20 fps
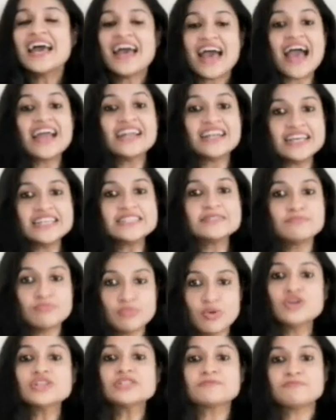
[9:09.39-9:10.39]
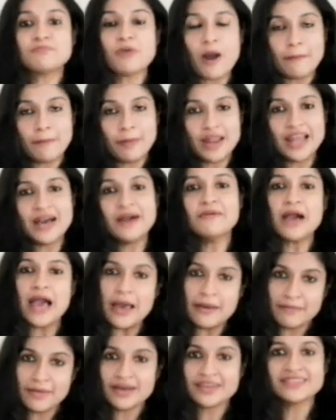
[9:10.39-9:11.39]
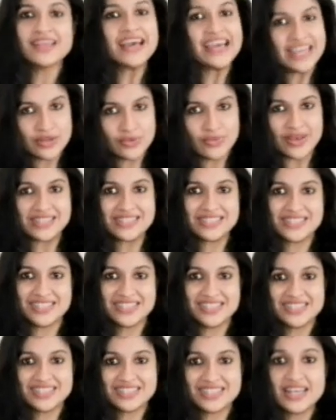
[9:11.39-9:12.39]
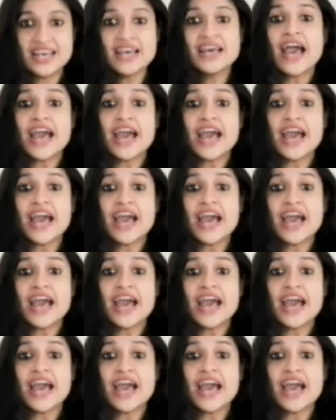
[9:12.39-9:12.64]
and is most popular among the investors.